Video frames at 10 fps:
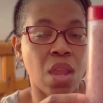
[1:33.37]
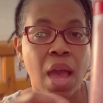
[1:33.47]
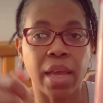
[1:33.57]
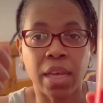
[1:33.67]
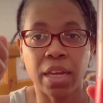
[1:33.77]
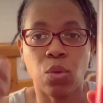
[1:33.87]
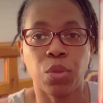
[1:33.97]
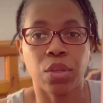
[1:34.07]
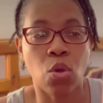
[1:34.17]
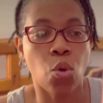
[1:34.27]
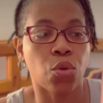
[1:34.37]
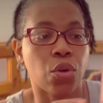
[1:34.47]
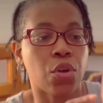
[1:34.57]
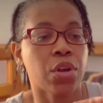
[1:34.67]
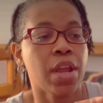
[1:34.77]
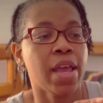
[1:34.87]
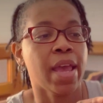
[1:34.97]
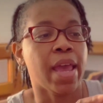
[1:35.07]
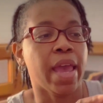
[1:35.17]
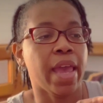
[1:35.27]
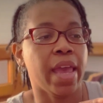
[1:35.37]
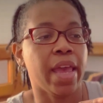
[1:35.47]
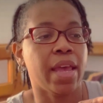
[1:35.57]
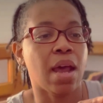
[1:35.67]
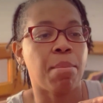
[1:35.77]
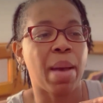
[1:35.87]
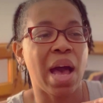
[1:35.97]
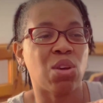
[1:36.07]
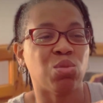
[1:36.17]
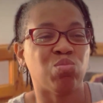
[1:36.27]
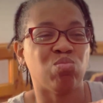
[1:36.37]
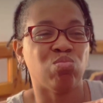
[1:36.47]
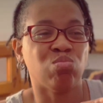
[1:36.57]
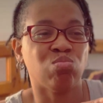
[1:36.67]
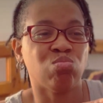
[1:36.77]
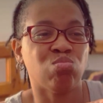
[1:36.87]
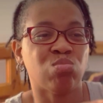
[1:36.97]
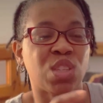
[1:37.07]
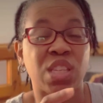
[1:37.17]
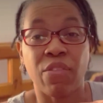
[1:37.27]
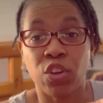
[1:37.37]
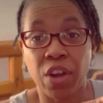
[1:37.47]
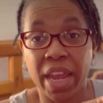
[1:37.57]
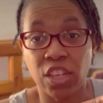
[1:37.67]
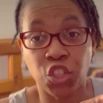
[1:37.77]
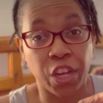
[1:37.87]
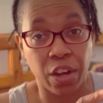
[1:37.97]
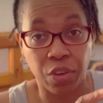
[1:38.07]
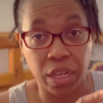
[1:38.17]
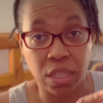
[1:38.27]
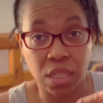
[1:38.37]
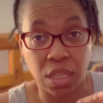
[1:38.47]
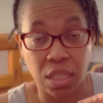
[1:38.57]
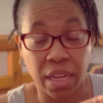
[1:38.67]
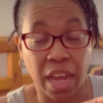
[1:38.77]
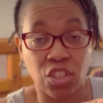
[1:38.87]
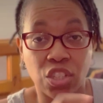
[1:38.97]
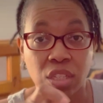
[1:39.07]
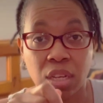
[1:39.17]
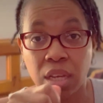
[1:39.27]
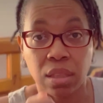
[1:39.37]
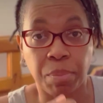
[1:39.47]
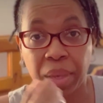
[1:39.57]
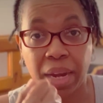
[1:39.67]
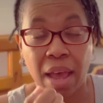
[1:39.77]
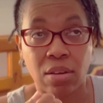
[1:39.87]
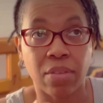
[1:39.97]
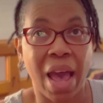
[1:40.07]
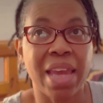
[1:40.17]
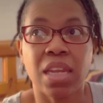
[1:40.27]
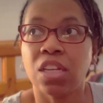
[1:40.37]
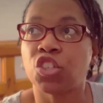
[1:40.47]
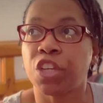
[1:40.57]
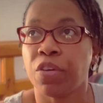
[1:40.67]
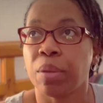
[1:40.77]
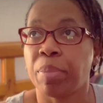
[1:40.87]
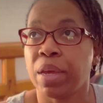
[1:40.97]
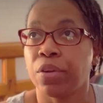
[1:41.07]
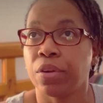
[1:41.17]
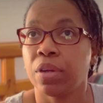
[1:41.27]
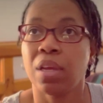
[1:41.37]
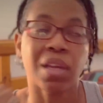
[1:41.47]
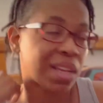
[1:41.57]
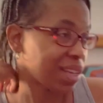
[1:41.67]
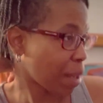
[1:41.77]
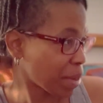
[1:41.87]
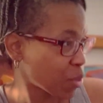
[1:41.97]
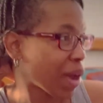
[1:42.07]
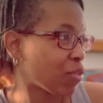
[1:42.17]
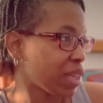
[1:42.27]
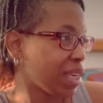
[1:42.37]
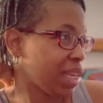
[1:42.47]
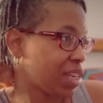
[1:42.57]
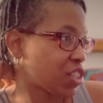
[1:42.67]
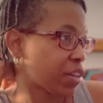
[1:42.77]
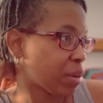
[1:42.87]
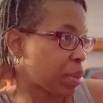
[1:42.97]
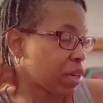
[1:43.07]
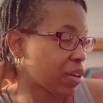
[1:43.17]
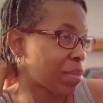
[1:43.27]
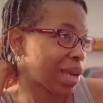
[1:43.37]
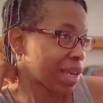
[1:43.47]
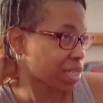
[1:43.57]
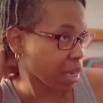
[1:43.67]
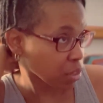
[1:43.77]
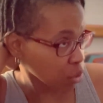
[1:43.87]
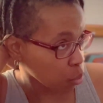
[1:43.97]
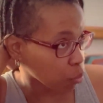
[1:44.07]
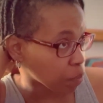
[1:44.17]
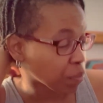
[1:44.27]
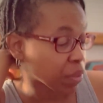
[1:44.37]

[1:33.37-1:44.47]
I cut it with a quarter and about 7 or 8 cherries that I just cut the pit out of. I need a cherry pitter. I mean, do I really need a cherry pitter? I mean, I guess I don't.